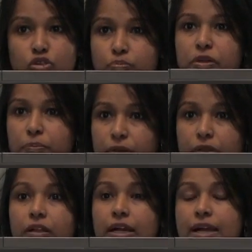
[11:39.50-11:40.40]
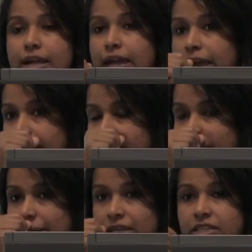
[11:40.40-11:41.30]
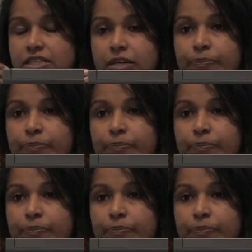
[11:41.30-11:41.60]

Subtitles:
to people, and